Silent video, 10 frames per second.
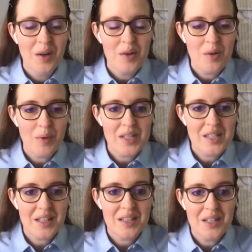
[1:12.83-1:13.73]
ways
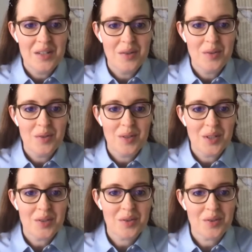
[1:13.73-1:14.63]
to continue
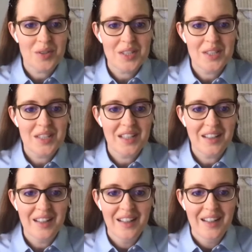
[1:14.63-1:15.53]
doing social distancing